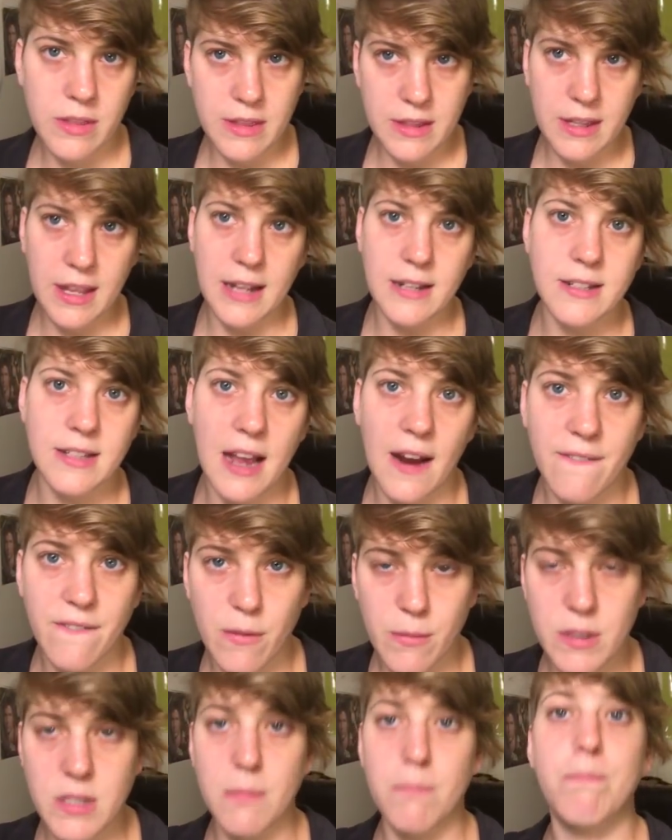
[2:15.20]
Gets that
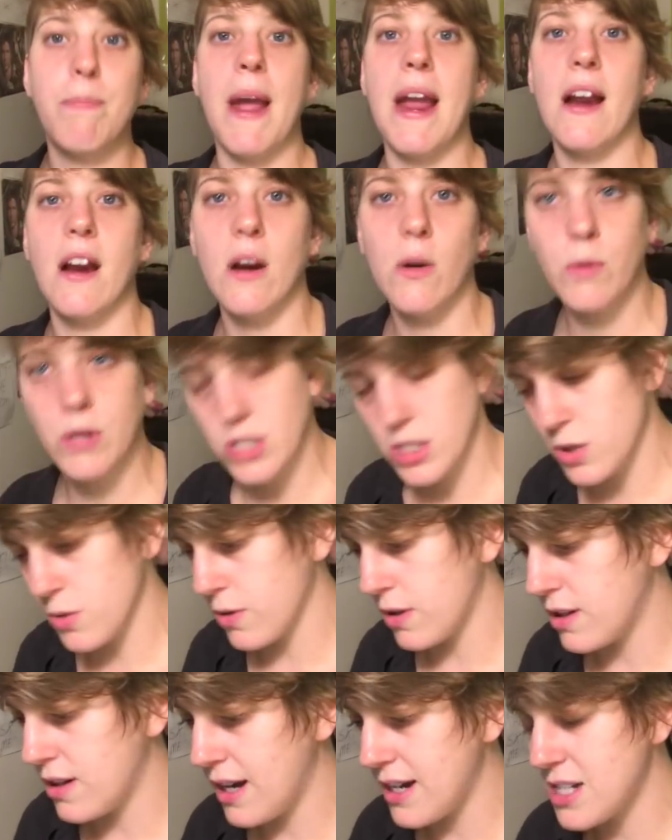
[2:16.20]
from its bear, which is
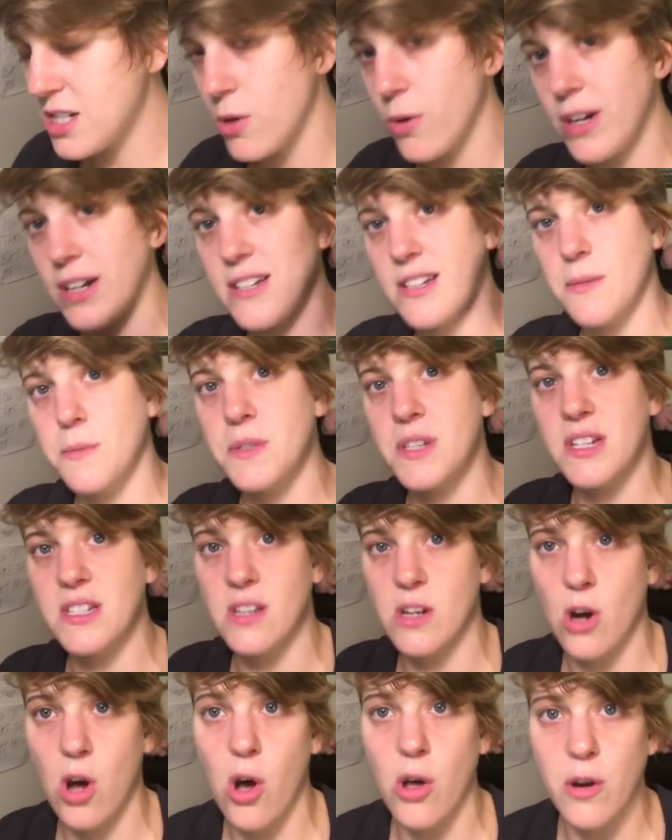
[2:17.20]
really nice, so it can subsist
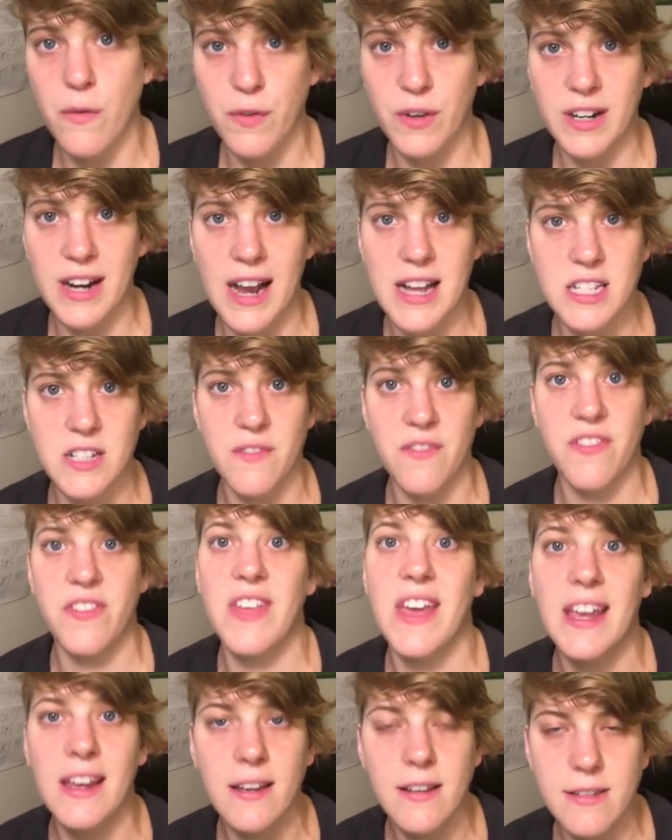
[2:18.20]
on all different kinds of
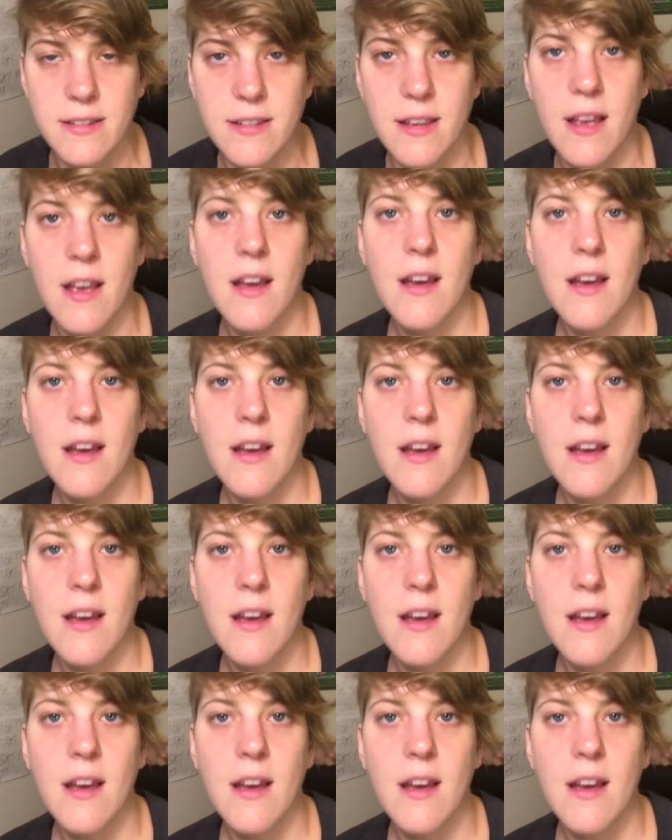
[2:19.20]
things.